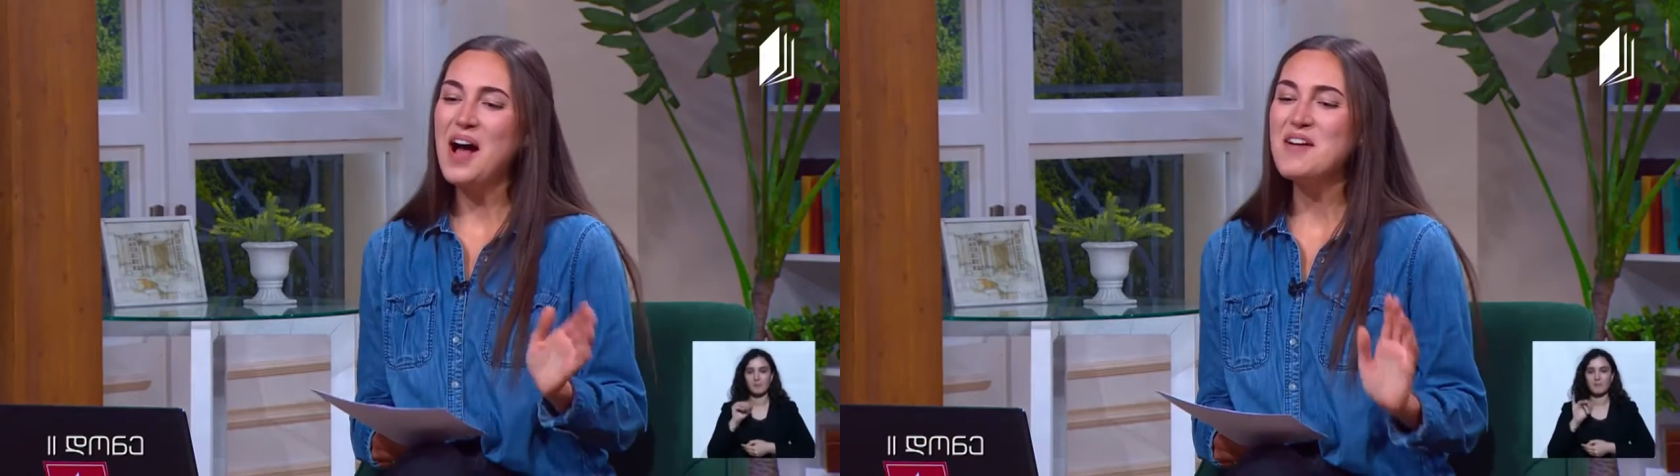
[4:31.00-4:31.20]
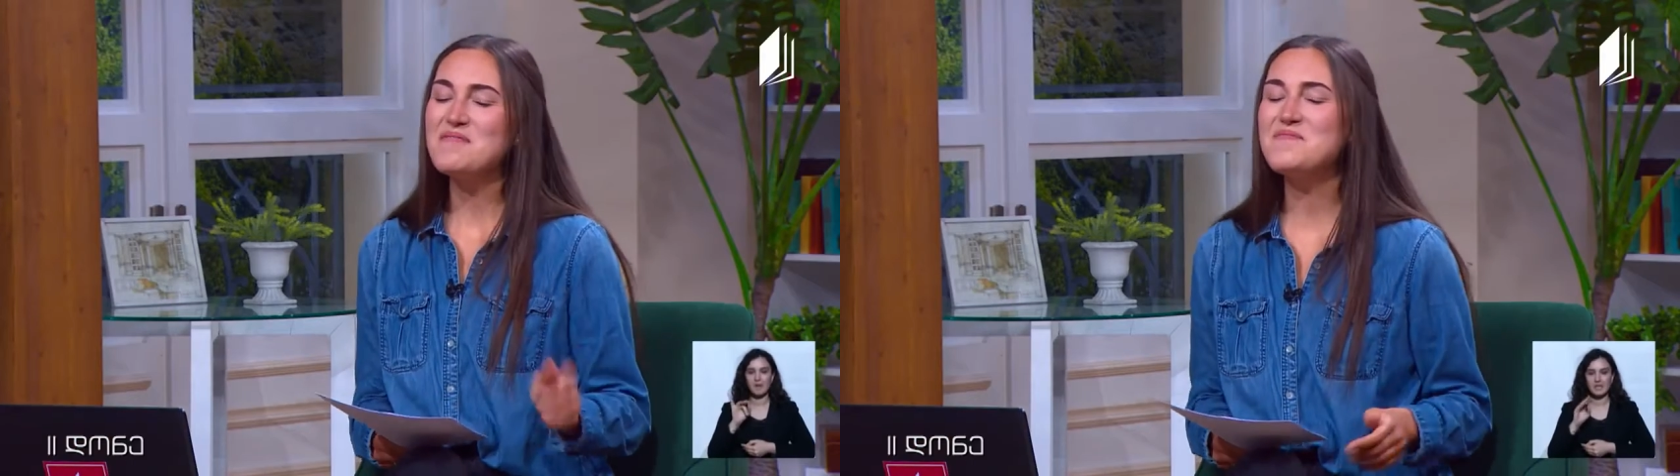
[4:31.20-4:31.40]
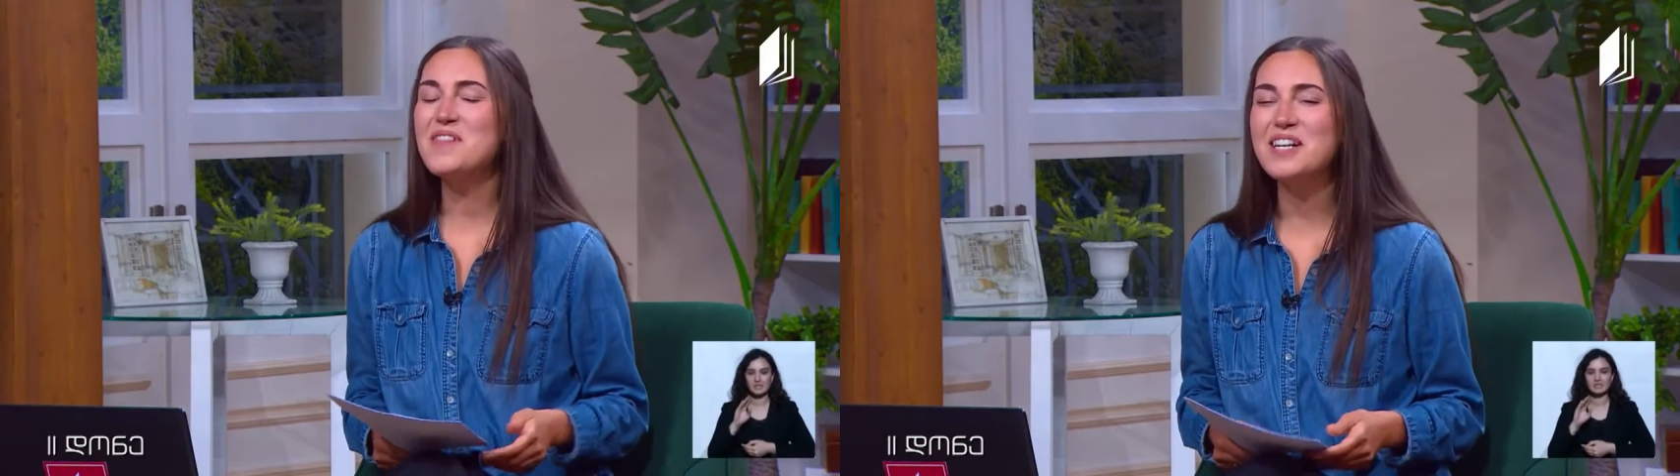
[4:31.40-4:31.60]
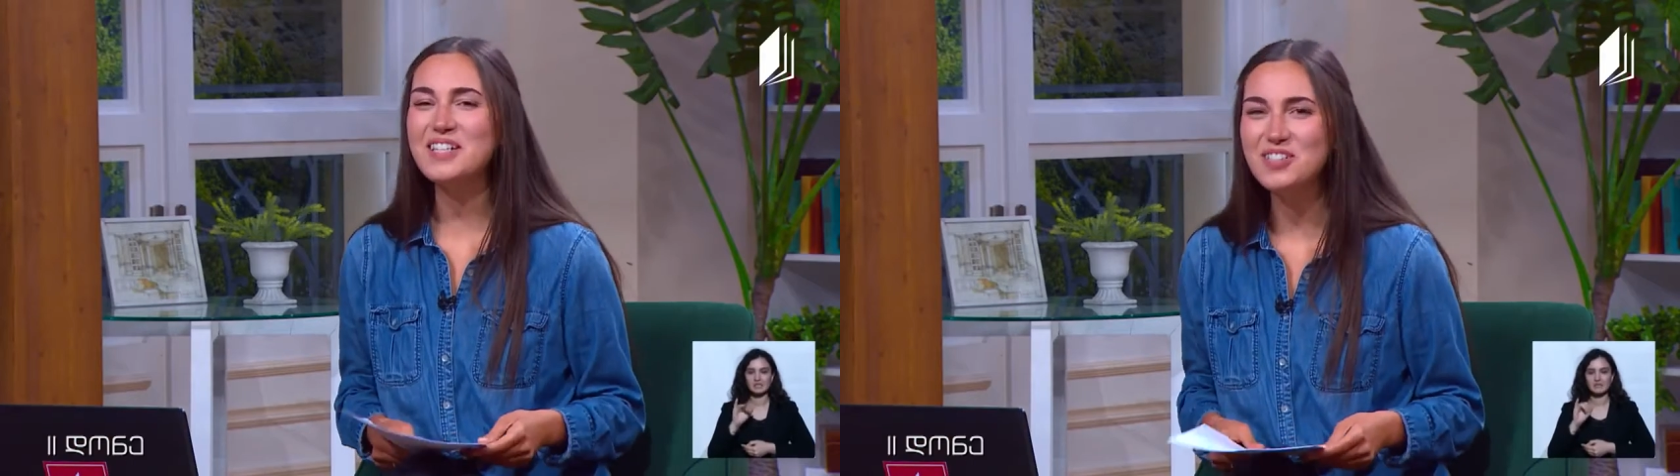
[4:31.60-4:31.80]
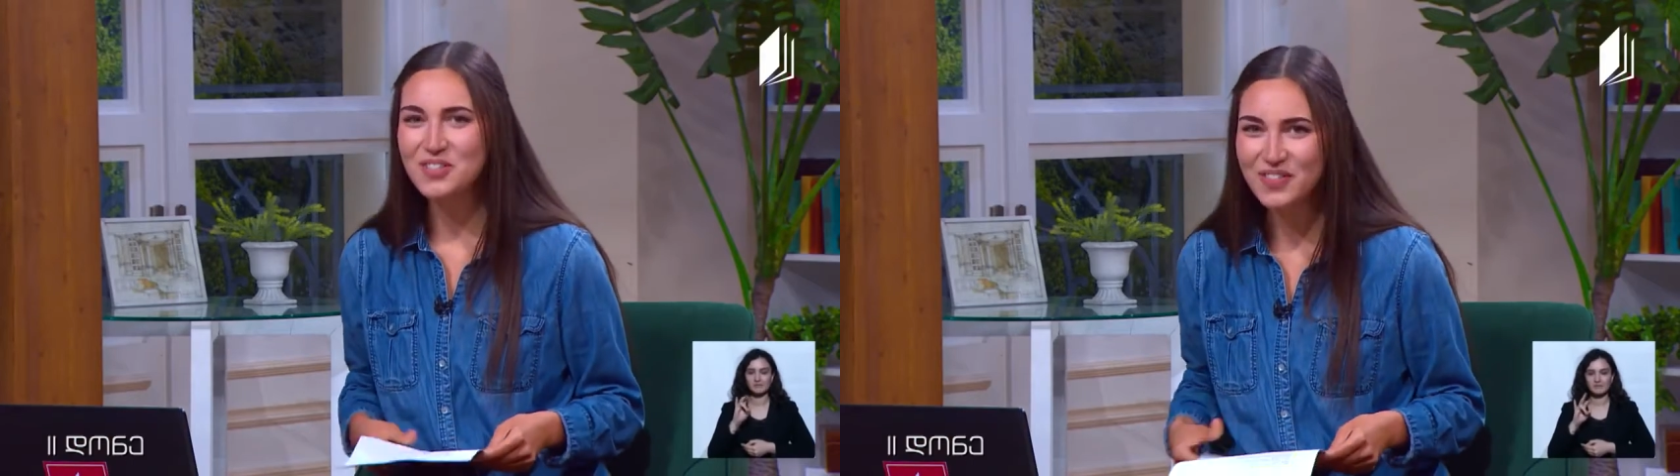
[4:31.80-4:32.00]

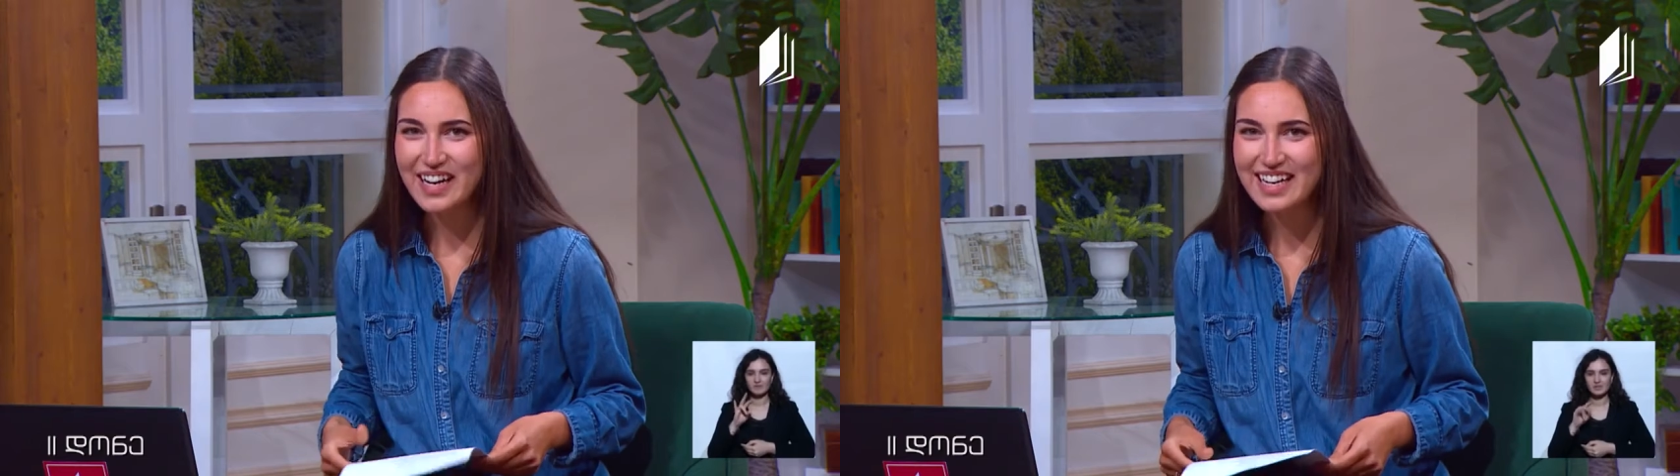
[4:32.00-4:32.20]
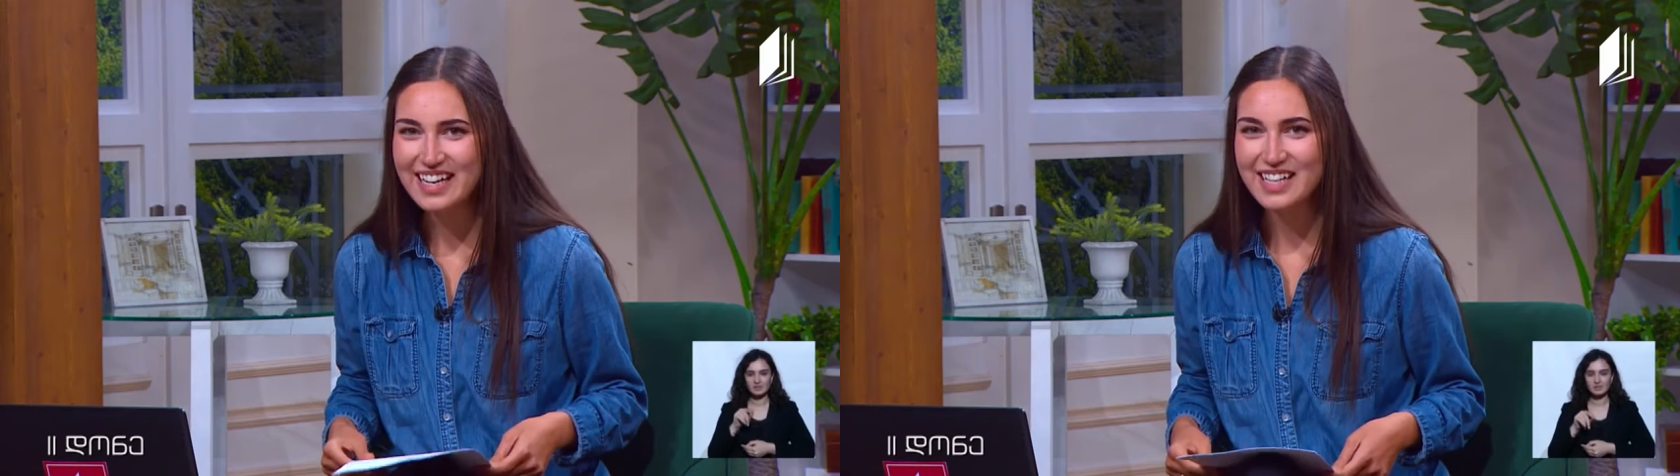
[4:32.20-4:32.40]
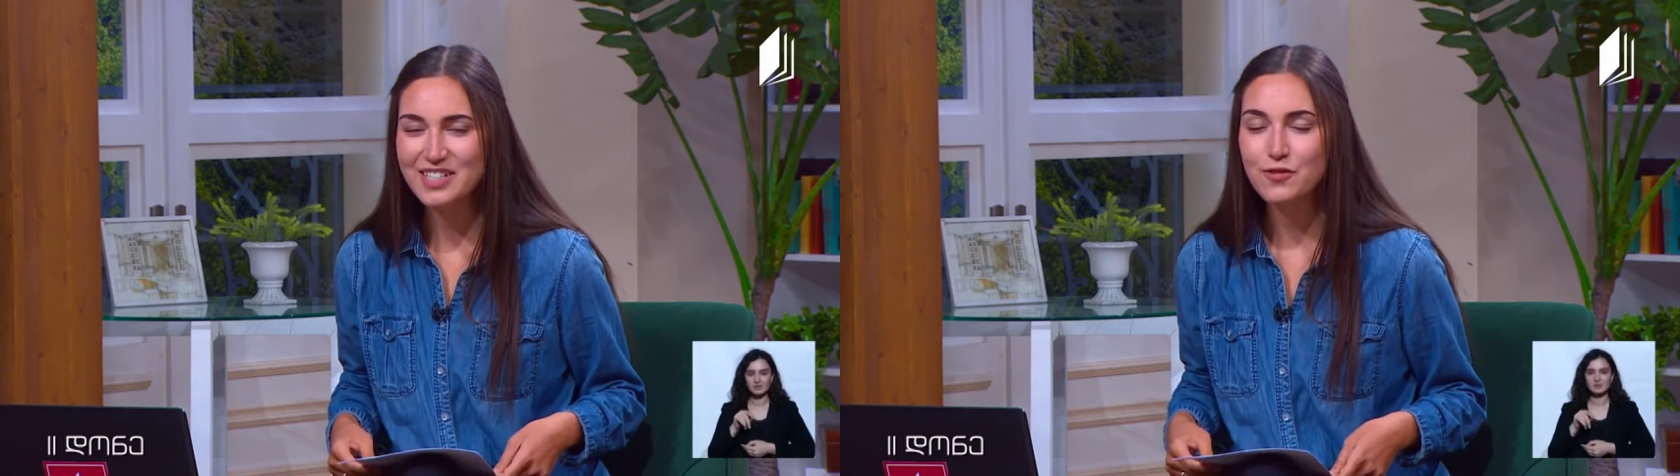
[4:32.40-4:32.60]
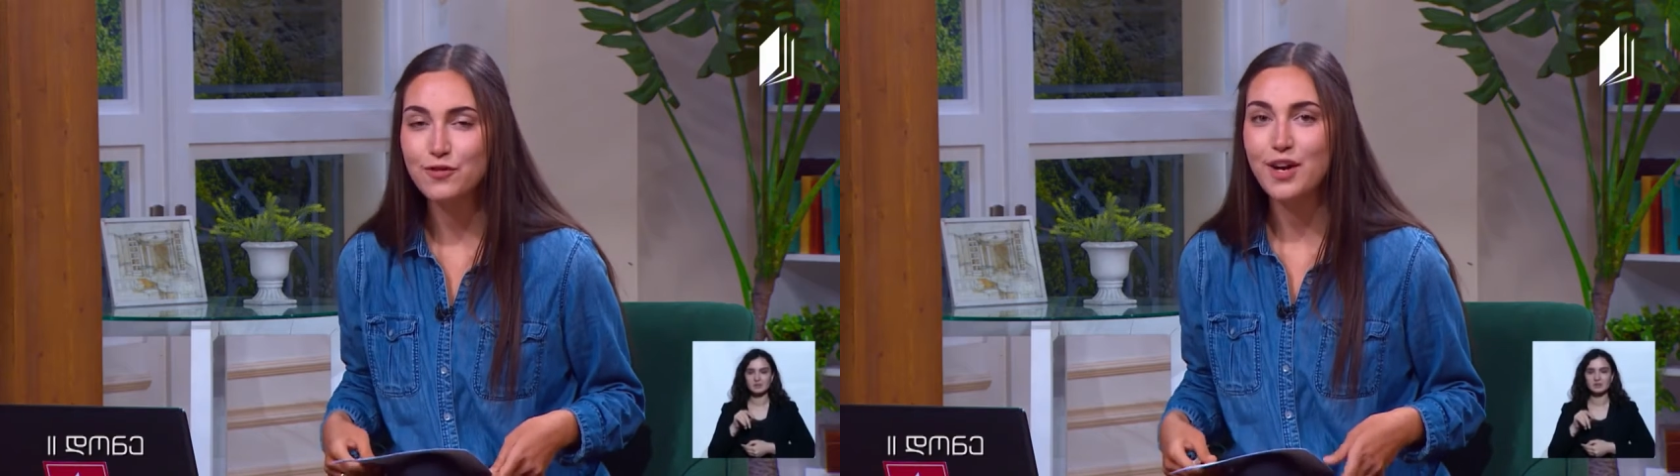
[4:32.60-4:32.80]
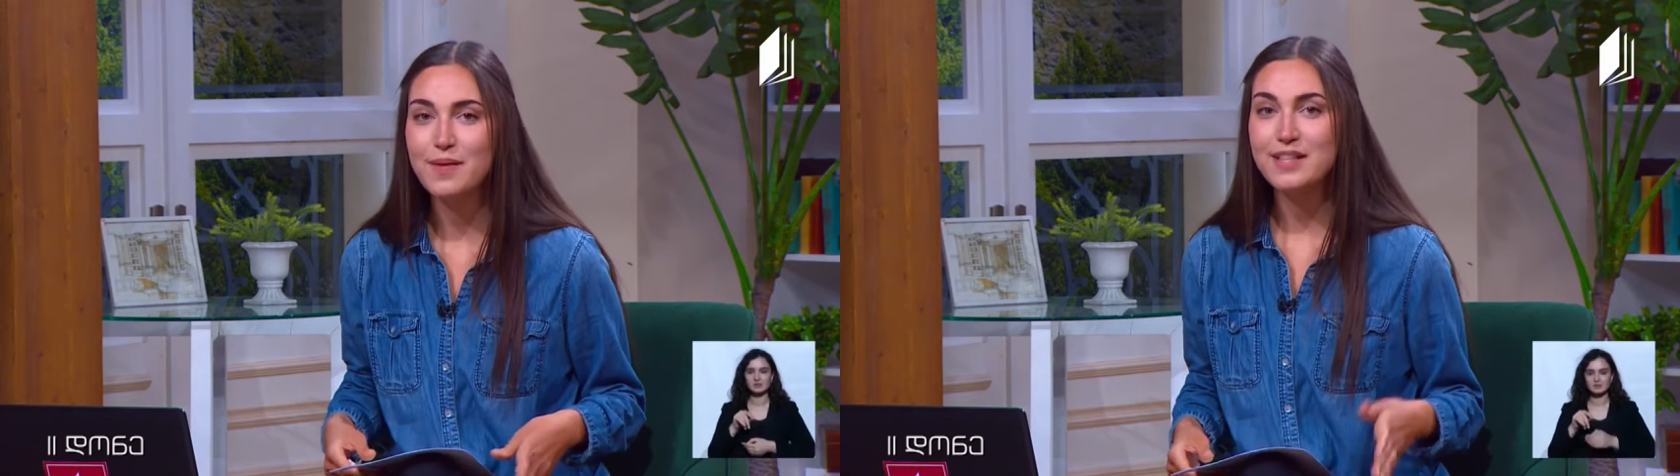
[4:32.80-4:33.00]
Mark Twain is from